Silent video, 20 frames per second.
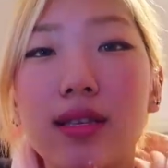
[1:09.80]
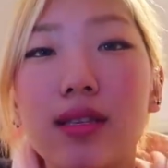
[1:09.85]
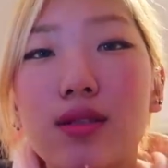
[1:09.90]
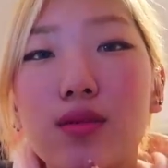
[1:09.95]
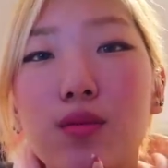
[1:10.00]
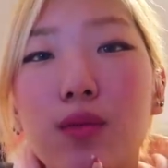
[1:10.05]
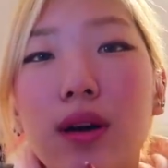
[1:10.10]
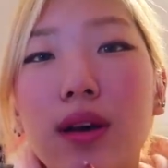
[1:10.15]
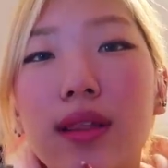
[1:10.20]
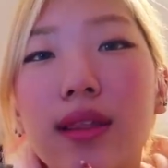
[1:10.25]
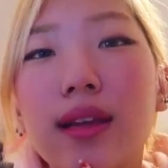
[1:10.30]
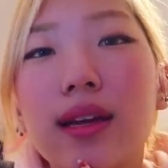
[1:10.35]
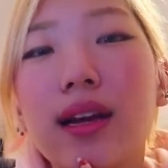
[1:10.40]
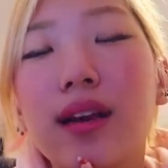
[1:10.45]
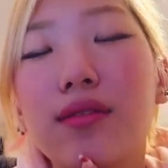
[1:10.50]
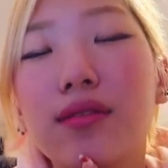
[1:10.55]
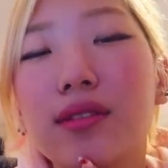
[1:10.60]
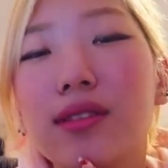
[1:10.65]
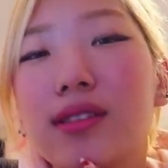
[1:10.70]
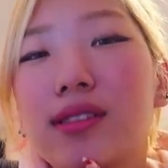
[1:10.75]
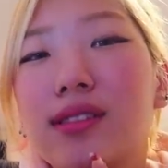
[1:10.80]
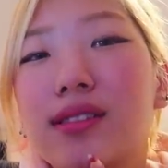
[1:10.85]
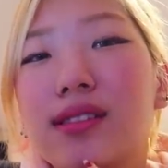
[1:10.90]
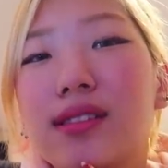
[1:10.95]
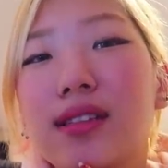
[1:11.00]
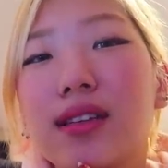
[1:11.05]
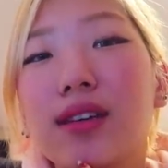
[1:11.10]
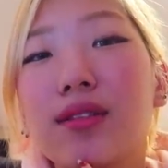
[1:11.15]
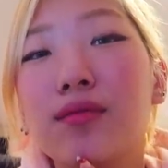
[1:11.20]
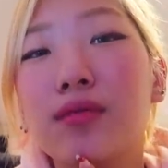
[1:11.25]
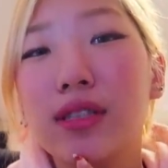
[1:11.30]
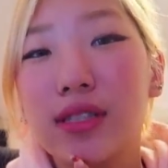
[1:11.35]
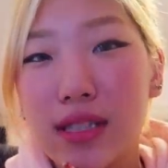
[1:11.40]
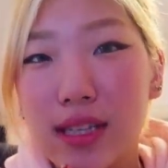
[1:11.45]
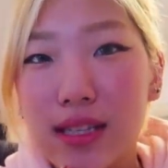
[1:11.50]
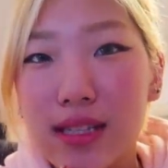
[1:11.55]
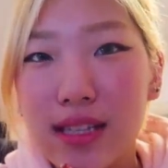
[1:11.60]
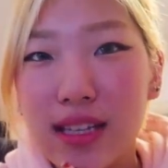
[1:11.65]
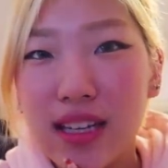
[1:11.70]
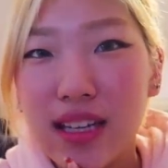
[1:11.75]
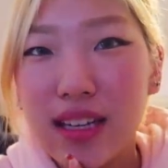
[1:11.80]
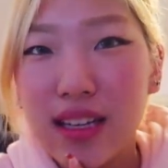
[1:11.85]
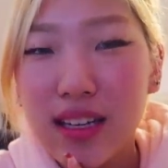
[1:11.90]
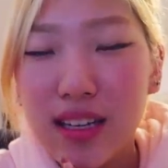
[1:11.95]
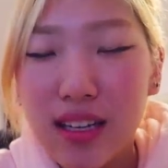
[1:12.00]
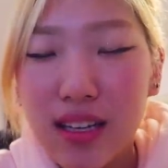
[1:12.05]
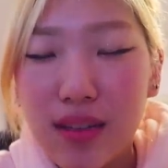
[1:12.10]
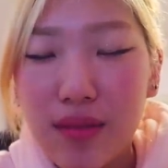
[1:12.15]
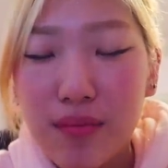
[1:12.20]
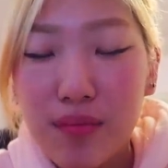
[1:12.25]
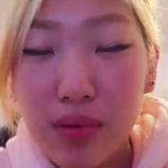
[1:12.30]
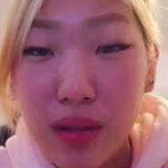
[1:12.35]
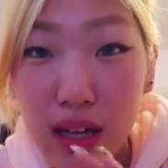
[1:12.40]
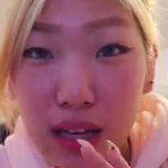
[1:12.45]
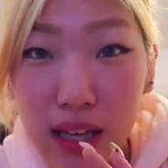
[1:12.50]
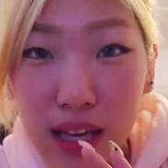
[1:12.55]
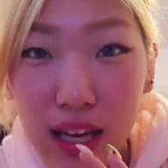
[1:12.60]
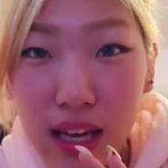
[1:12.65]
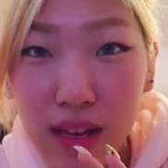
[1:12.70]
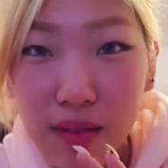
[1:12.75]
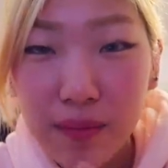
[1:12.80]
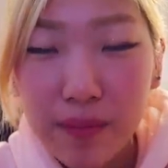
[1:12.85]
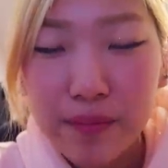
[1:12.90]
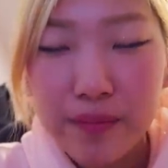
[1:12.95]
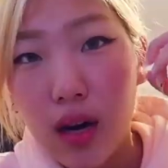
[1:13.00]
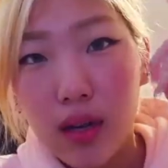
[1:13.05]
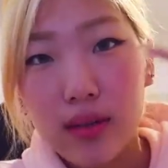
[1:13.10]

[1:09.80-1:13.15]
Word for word: this one that I was resisting plucking.